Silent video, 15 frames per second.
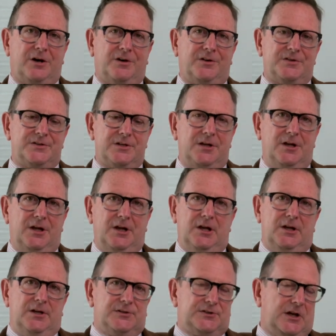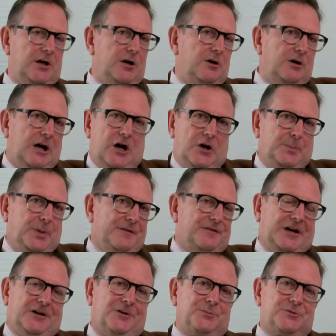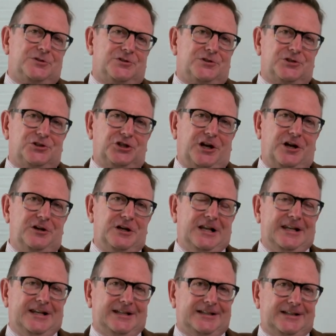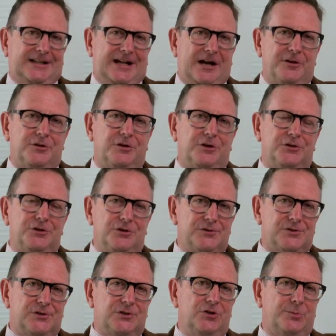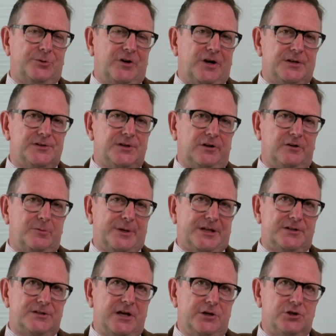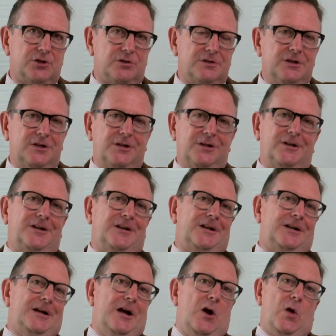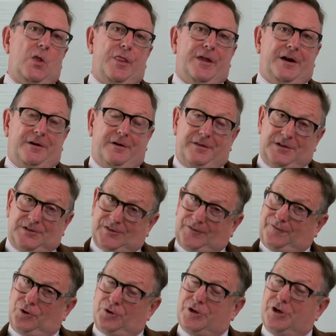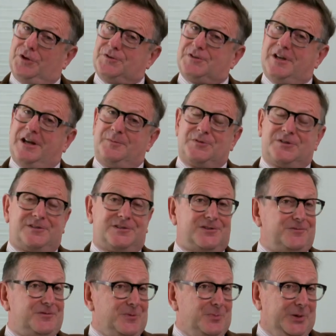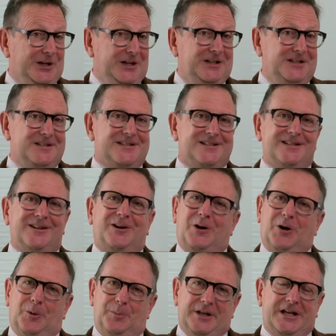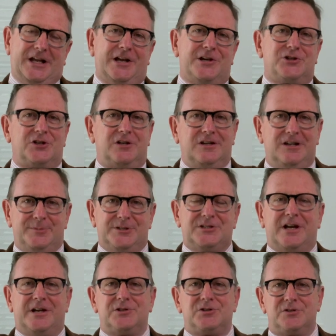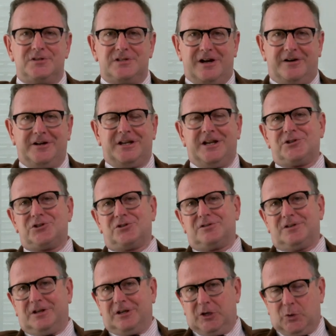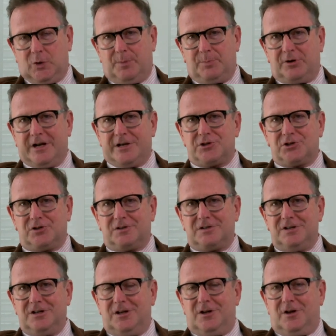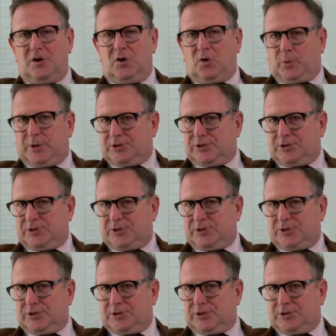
demand. So I hope I've helped to show a little how you can use human rights argumentation. There are these four concepts to repeat obligation, limitation, derogation, and cooperation,